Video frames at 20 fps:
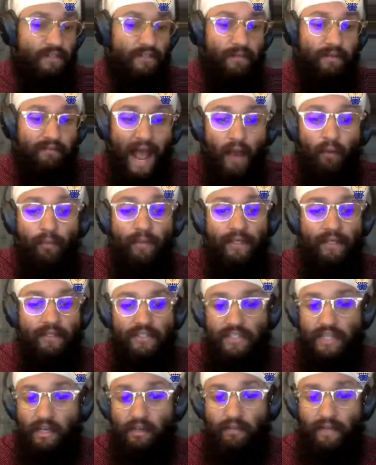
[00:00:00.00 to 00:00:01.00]
how we can
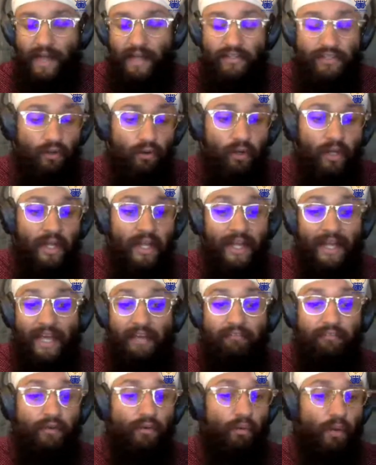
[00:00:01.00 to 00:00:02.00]
scale that. So
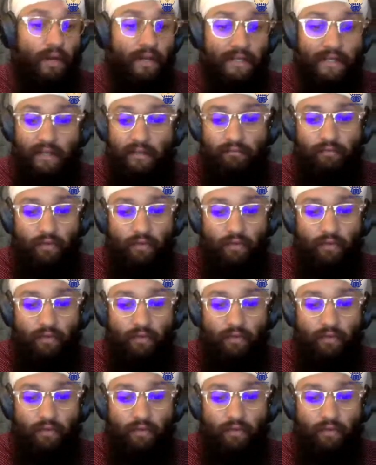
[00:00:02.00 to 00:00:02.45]
if you want to get